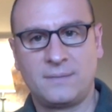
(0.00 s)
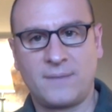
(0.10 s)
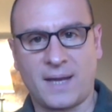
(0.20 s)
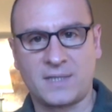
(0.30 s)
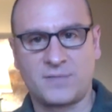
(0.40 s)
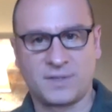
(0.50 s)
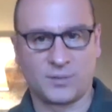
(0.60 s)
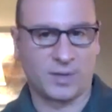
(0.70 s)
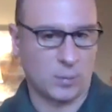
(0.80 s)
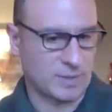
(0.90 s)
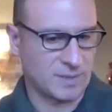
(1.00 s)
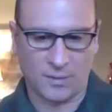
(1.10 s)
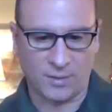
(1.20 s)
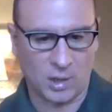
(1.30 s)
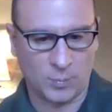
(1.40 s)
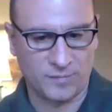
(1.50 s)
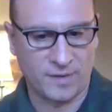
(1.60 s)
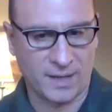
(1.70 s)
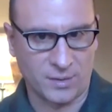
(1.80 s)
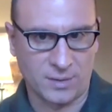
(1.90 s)
as physical therapists and other health
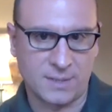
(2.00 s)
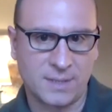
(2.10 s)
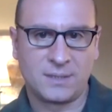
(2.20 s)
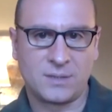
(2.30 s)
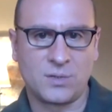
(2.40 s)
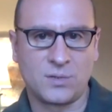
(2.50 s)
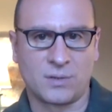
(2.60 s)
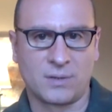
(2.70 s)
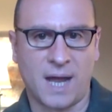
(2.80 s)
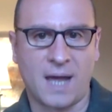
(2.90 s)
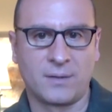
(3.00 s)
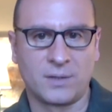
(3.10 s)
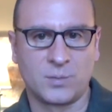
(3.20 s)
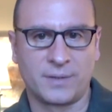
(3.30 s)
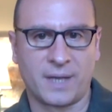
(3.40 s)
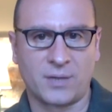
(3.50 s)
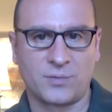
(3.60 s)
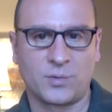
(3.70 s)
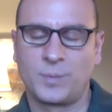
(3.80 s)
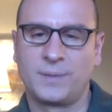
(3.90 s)
providers to use our knowledge with that
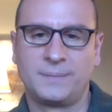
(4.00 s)
group?